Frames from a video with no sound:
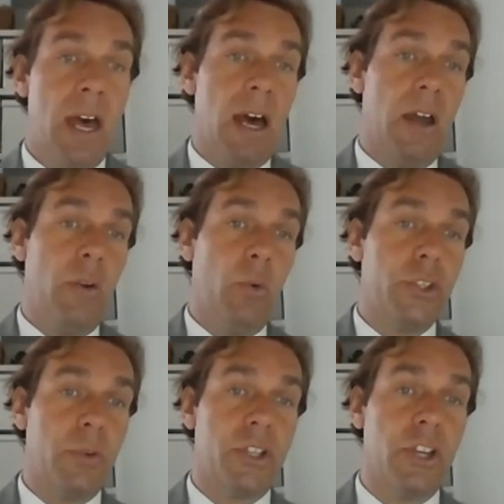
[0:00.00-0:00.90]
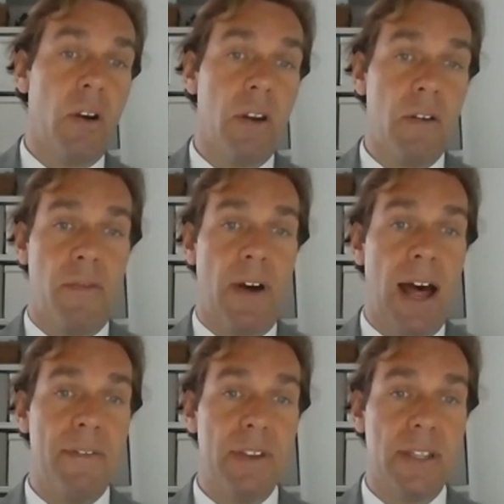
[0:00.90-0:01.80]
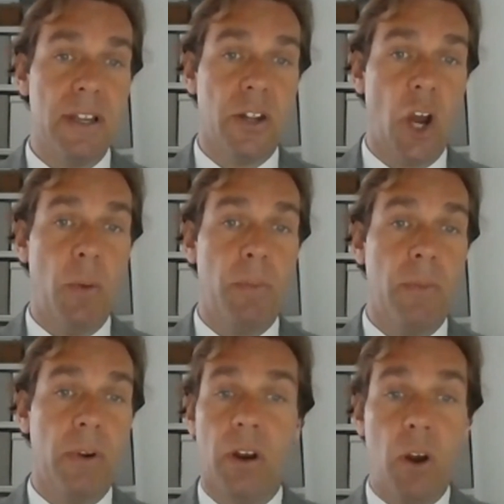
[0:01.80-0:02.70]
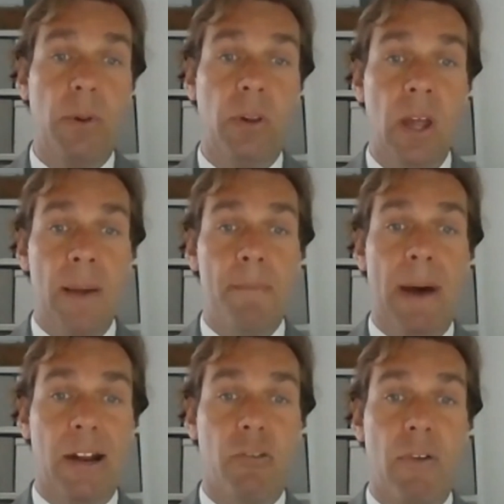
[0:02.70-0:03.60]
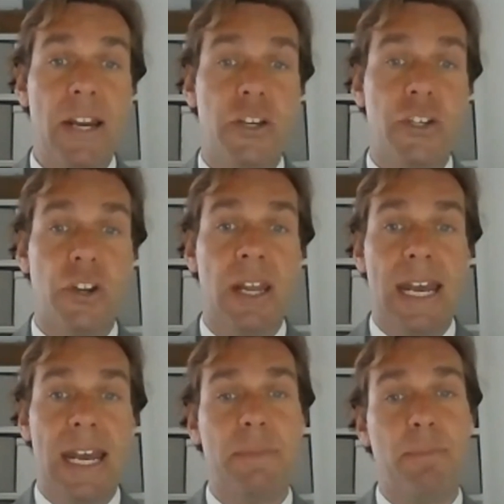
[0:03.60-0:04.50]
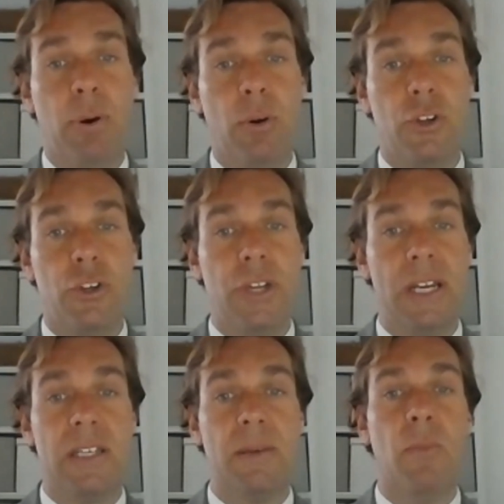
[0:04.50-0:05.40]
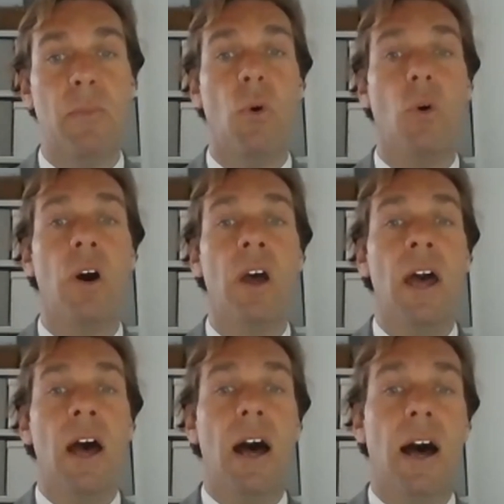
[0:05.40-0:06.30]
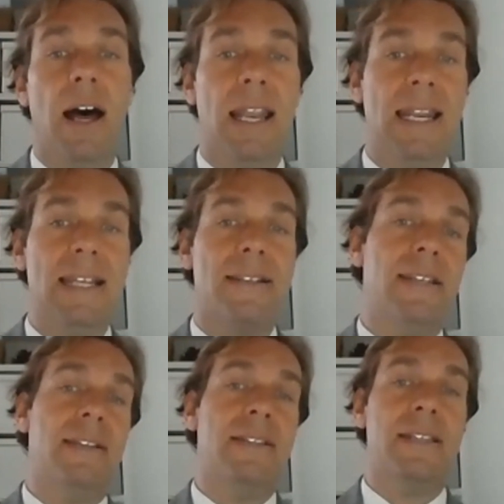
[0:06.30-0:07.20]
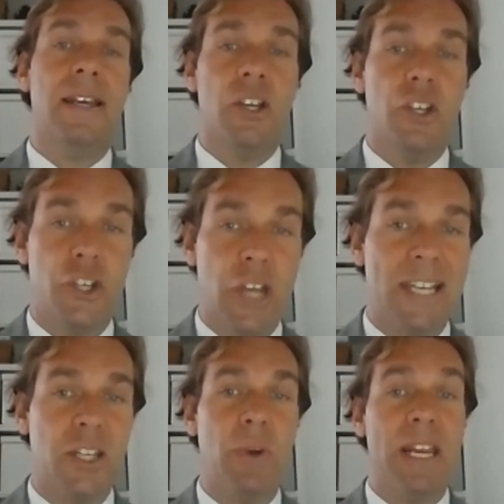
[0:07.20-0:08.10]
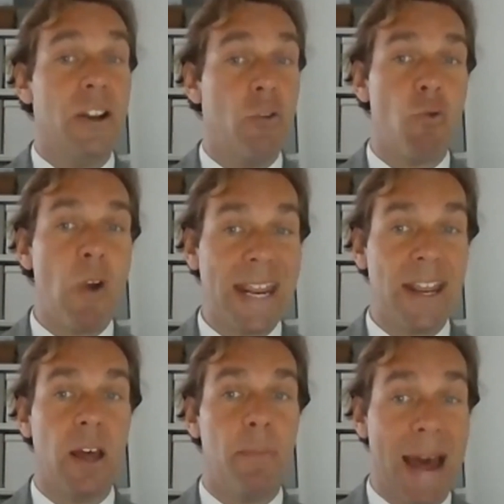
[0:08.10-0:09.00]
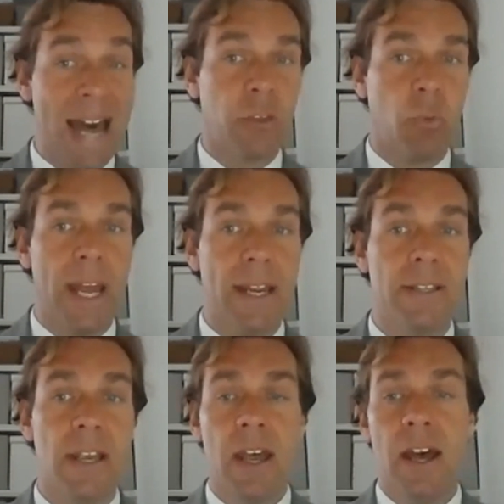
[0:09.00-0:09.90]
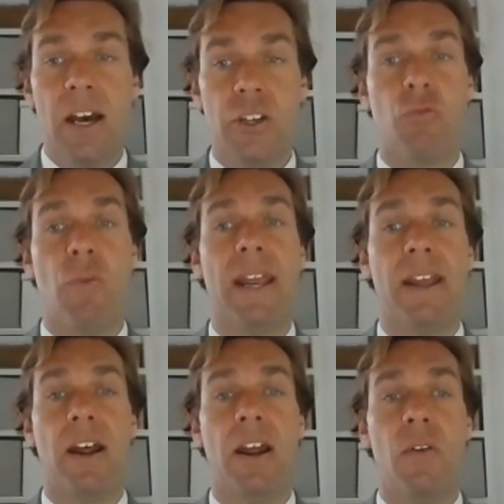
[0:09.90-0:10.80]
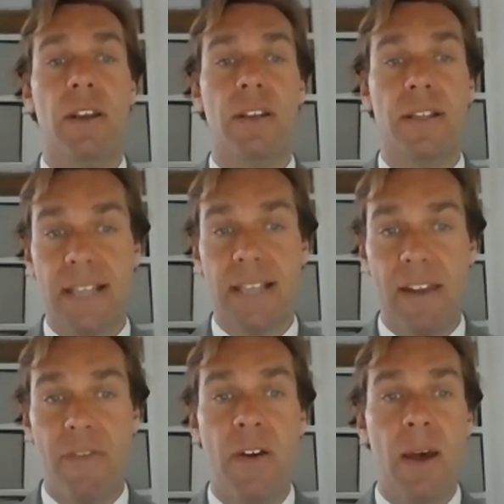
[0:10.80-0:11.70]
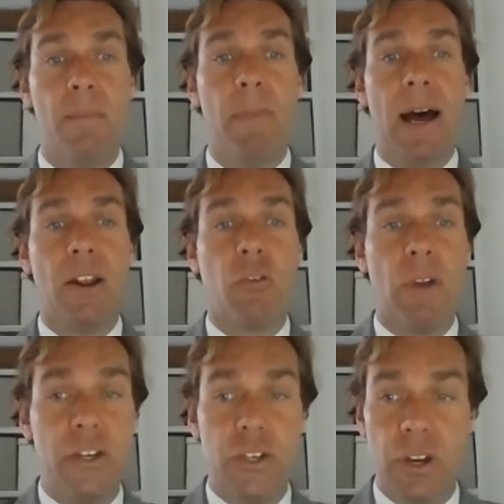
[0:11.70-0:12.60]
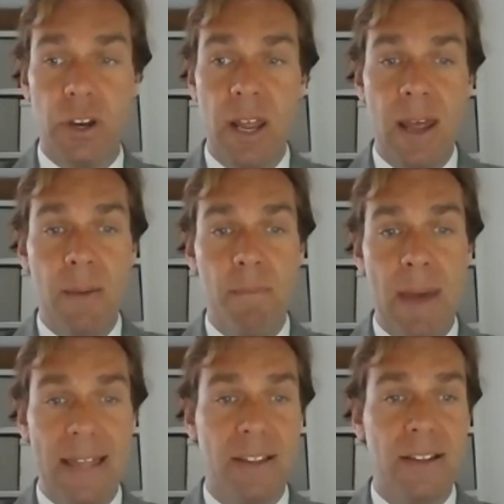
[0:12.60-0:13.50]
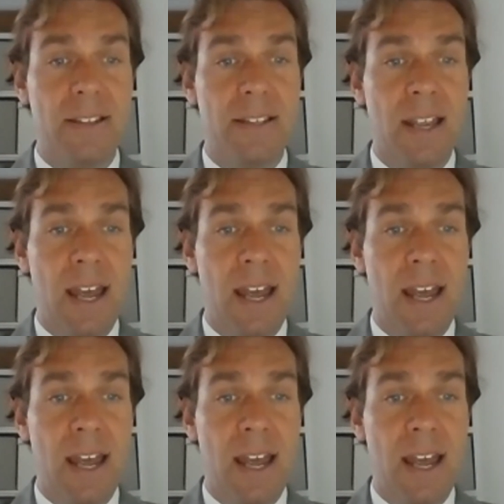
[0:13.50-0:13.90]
And also scenario five is that global migration is pushed into more illicit, shadowy and irregular pathways as regular and safe migration methods